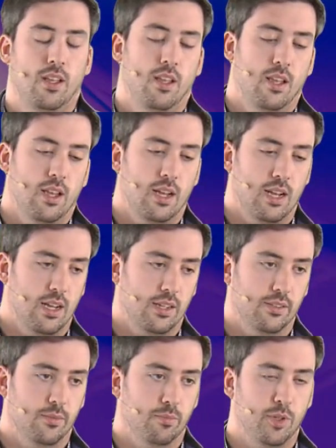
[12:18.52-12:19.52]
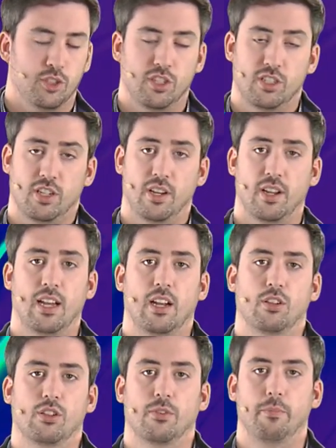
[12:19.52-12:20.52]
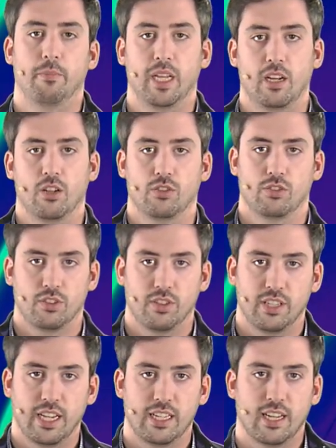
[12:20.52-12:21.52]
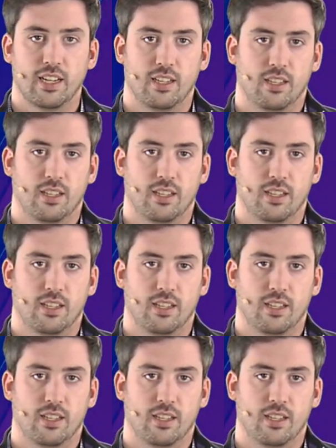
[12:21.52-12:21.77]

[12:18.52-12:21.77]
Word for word: and processing a lot of millions data